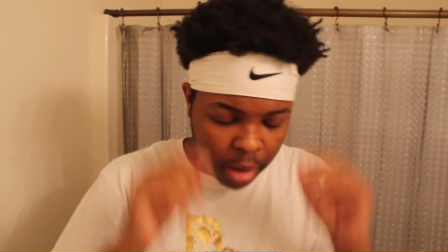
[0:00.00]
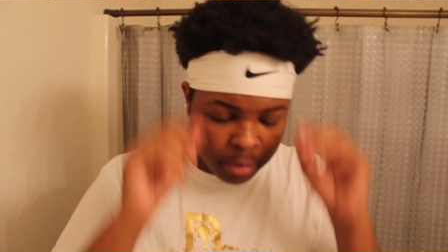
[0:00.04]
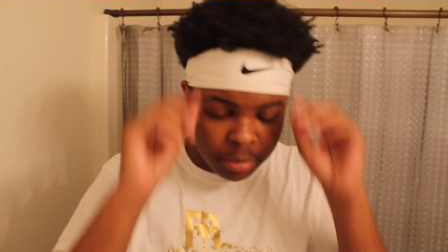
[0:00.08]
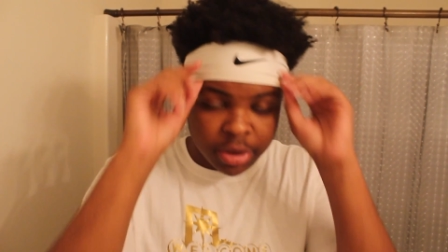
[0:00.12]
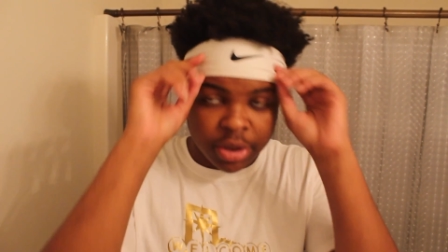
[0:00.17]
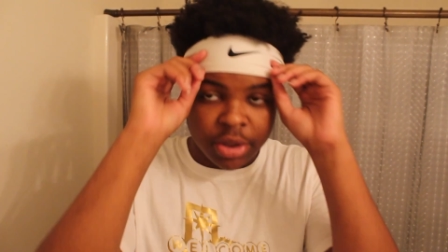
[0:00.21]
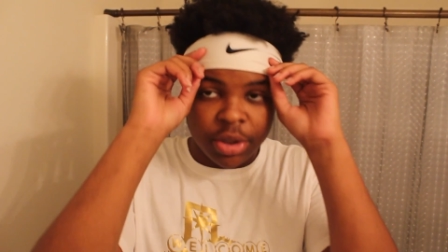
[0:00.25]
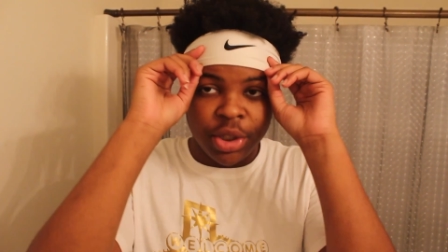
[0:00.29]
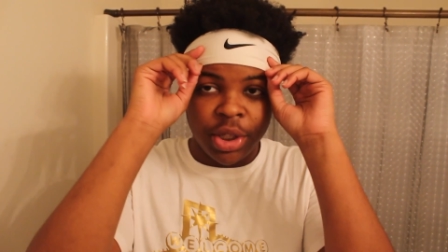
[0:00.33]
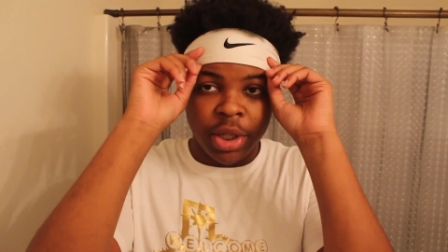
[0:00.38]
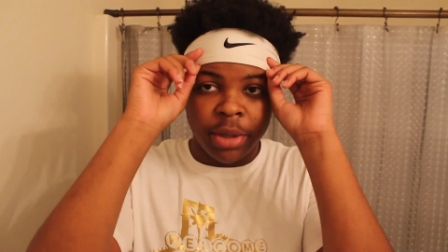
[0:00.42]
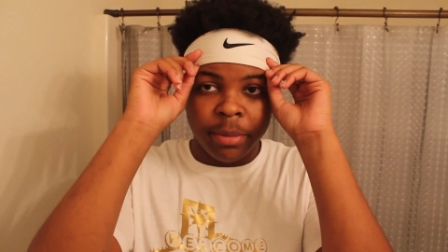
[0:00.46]
gonna
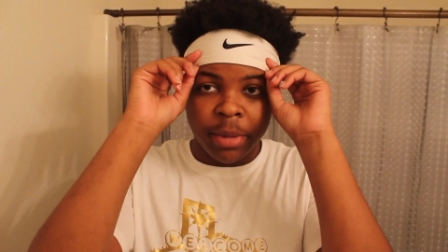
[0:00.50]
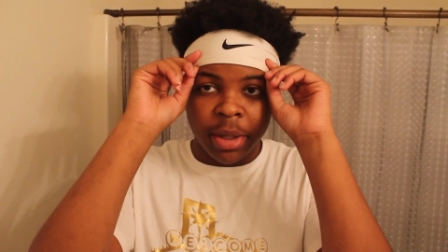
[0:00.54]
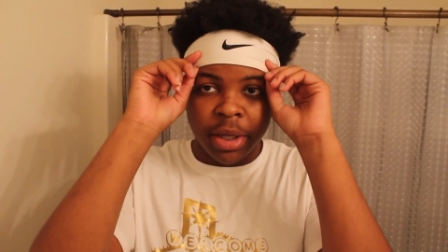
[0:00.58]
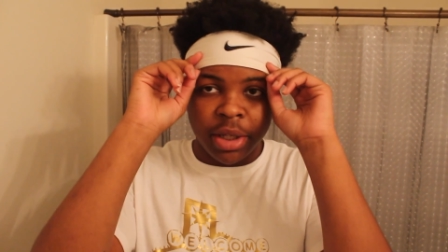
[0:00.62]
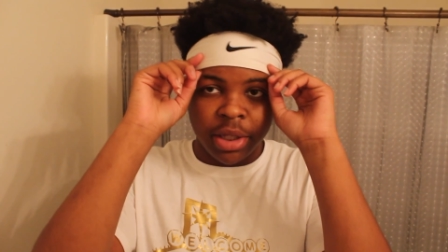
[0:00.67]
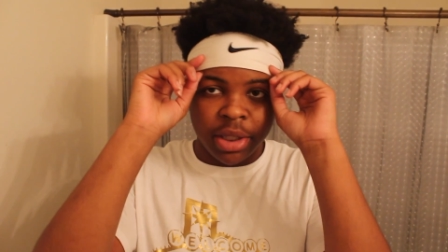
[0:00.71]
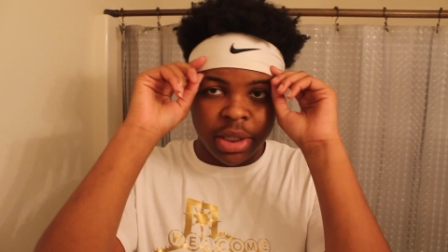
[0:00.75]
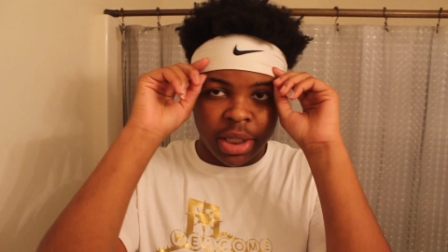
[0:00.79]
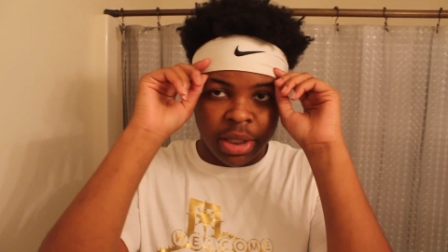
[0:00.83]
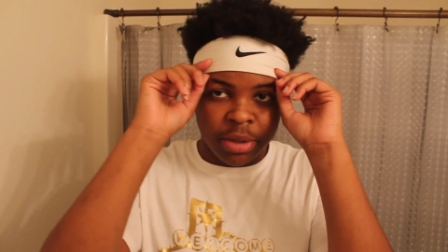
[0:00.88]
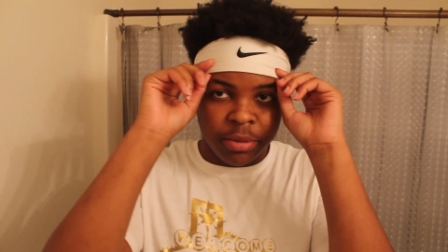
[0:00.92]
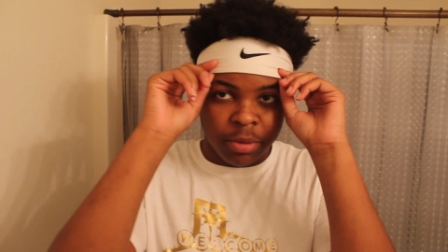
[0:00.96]
show y'all my
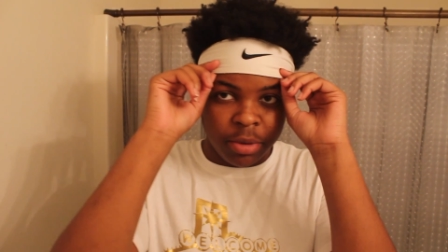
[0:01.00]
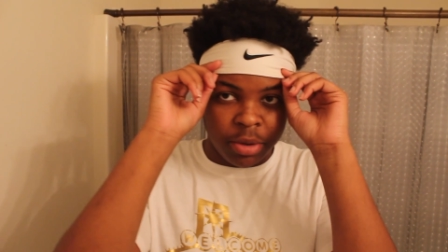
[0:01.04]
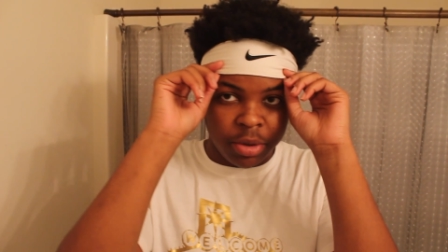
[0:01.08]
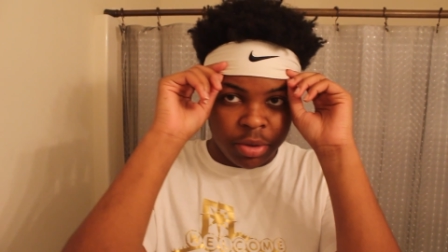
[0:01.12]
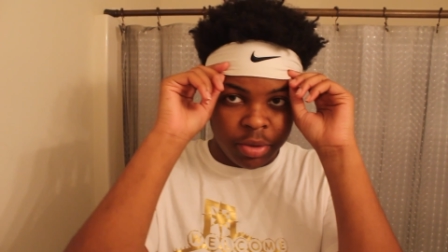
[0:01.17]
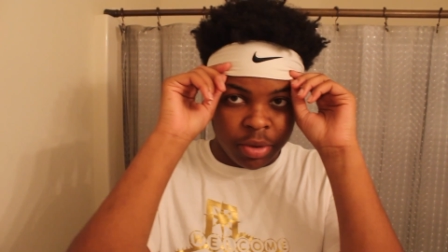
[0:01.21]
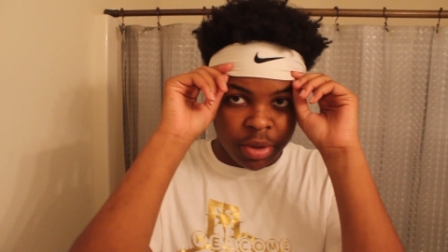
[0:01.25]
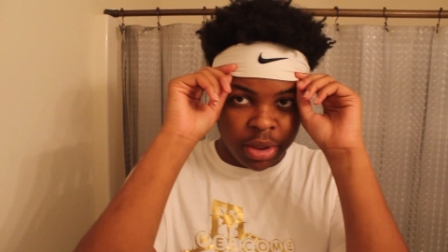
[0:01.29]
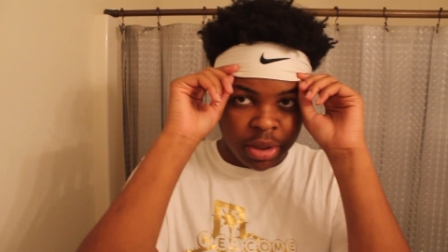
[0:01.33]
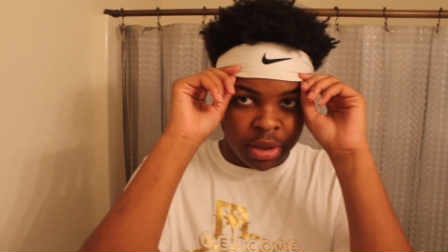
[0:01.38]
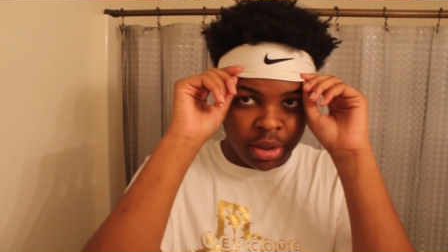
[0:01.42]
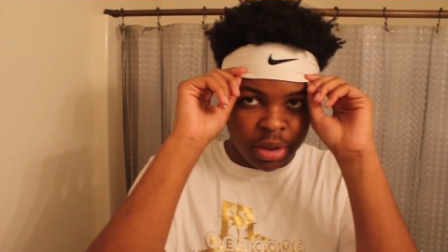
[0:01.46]
hairline real
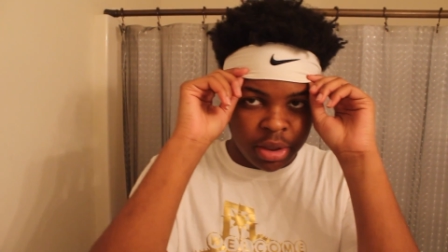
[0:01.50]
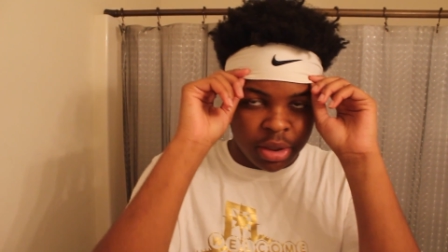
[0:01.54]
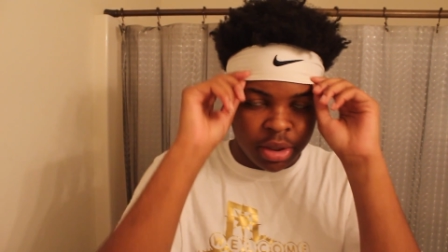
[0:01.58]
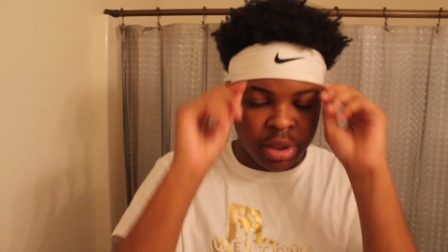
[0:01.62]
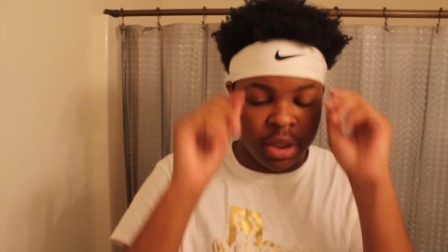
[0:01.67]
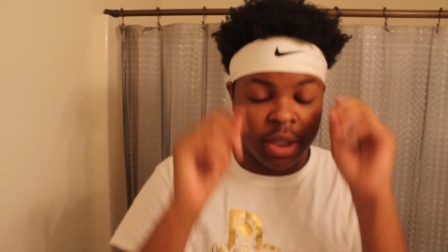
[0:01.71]
quick.